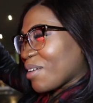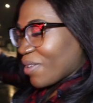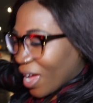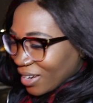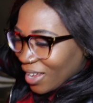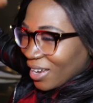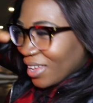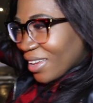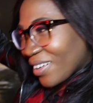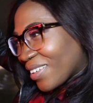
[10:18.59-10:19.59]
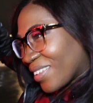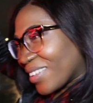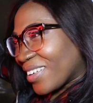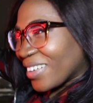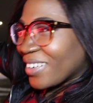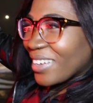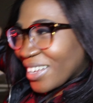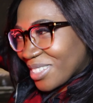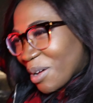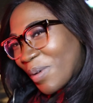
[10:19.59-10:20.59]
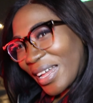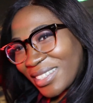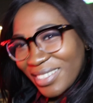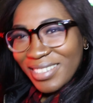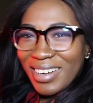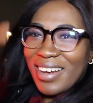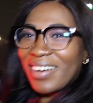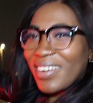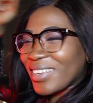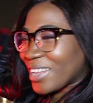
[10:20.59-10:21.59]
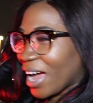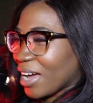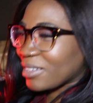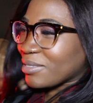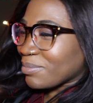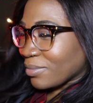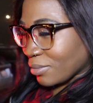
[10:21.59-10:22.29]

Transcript: Finally, oh, it's about to go down.